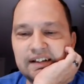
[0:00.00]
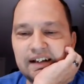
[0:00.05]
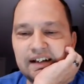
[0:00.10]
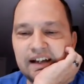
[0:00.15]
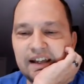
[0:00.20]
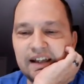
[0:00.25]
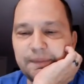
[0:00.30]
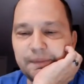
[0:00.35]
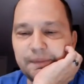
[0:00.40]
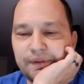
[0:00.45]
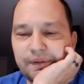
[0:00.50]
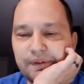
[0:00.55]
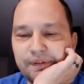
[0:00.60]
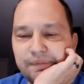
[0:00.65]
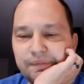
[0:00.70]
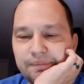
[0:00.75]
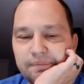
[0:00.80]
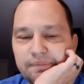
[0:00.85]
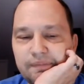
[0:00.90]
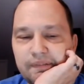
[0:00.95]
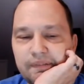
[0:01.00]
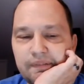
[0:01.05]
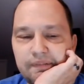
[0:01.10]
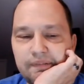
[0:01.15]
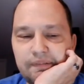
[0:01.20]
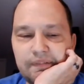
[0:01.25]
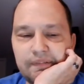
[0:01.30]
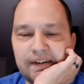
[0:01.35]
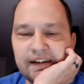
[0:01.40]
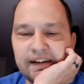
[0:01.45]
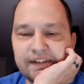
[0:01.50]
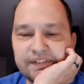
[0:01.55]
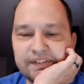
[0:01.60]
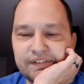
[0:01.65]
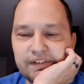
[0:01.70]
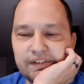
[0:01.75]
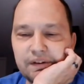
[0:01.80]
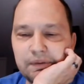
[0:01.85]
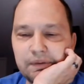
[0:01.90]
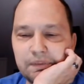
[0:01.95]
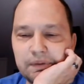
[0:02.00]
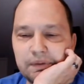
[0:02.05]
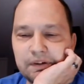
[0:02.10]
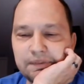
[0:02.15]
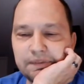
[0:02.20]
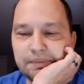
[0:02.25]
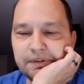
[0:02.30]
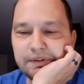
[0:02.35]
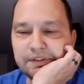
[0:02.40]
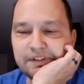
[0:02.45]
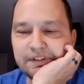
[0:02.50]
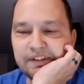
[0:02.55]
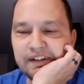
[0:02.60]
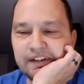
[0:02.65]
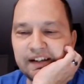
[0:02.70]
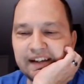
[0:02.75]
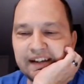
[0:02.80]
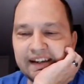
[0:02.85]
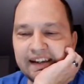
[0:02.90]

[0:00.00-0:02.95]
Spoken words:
I'm a ex-saltwater person. I